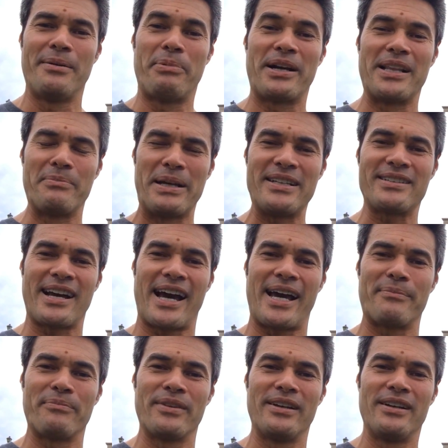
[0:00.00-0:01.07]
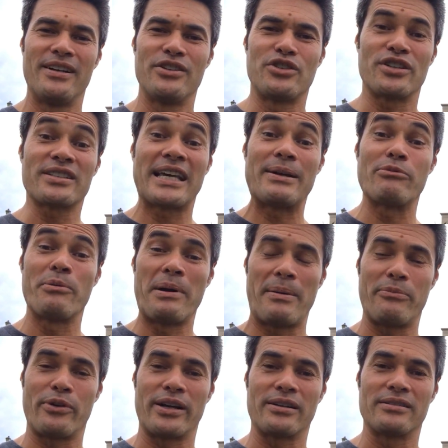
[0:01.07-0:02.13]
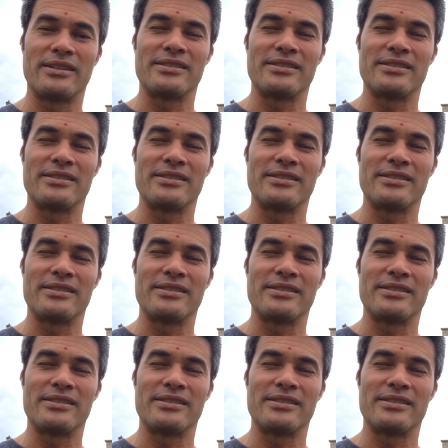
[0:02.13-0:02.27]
But in the meantime, just keep remembering,